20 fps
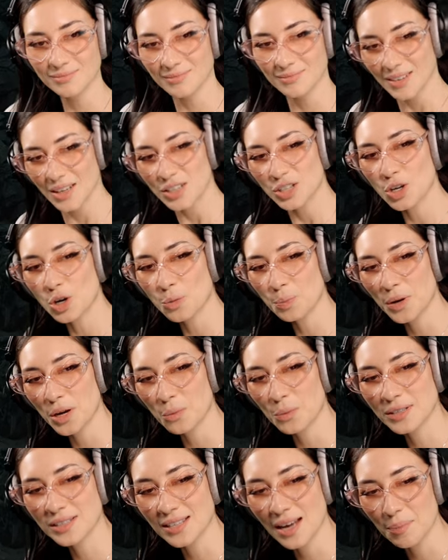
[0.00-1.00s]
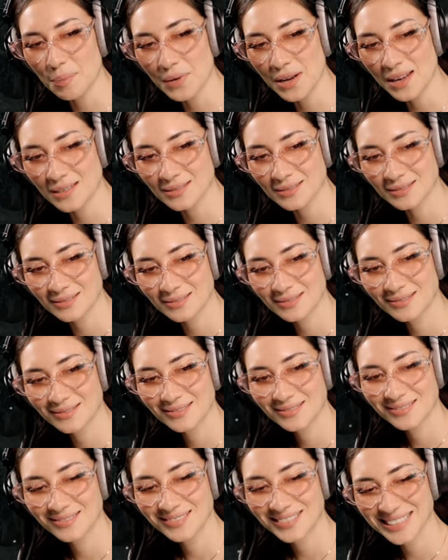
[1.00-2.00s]
Scorpio, what's happening?
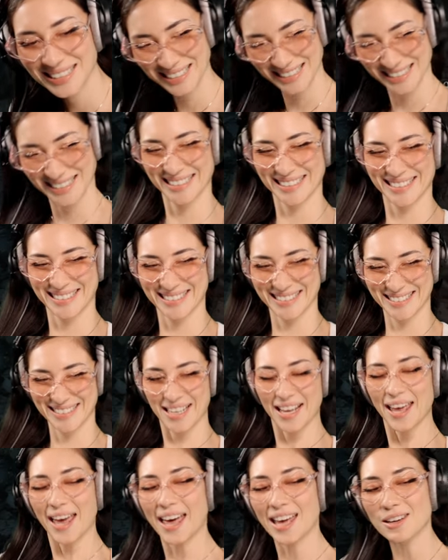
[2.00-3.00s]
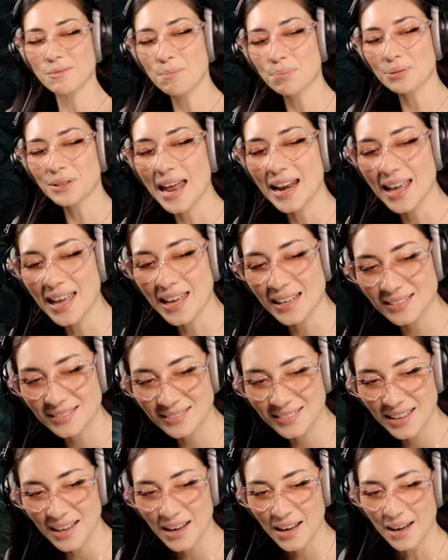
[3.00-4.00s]
And Planet!
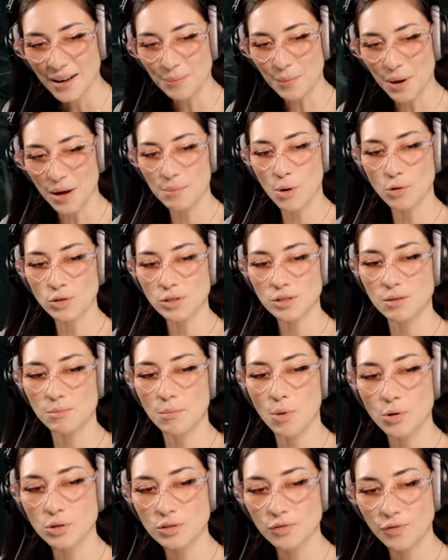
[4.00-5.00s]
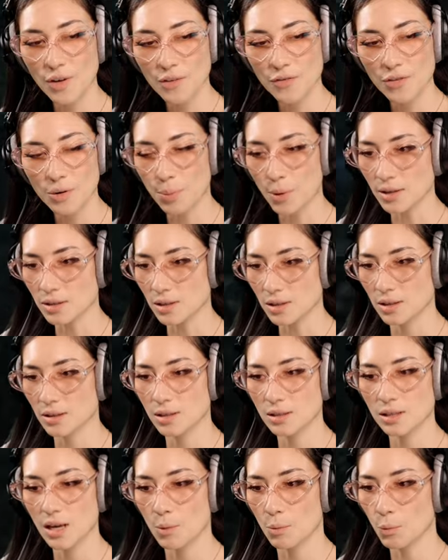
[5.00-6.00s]
My most, most favorite boss in this
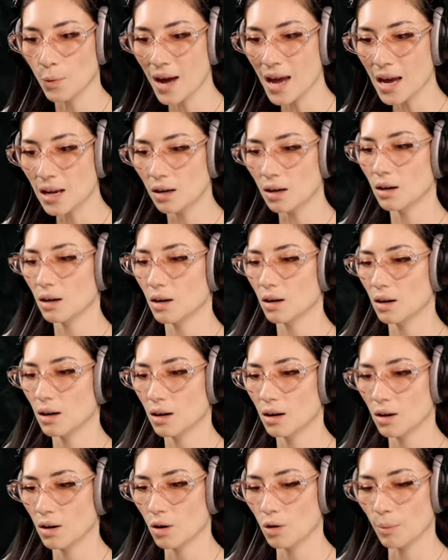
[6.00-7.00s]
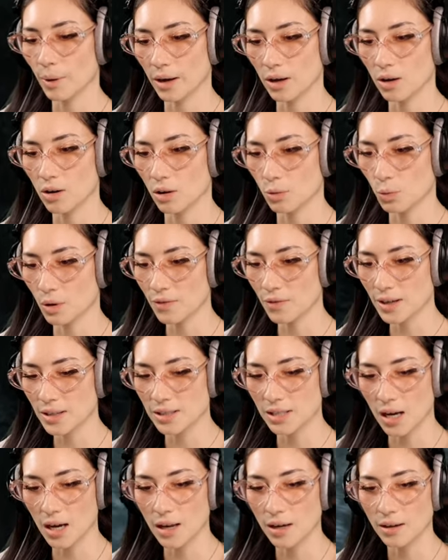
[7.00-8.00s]
game. Wait! Oh my god, what have I
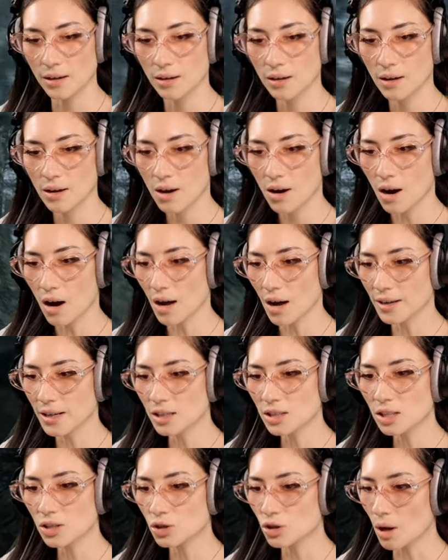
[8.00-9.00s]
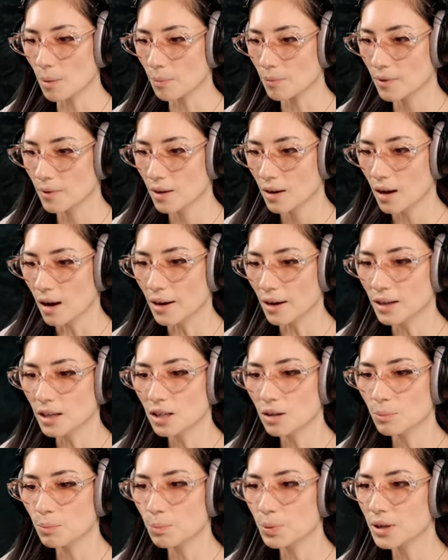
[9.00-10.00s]
done? I need to stop. I need to
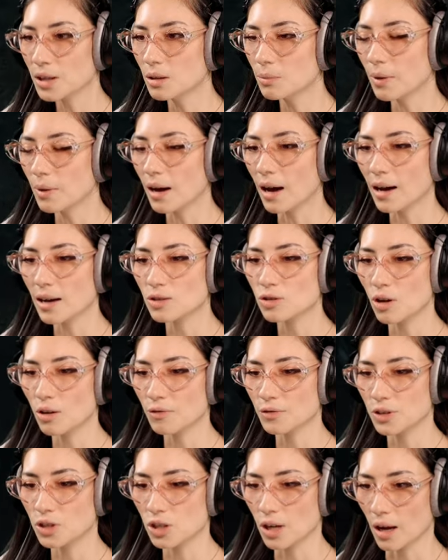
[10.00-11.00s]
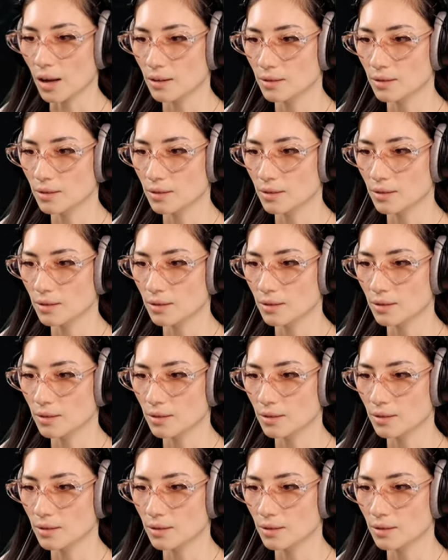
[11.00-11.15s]
peel my eyes off the chat.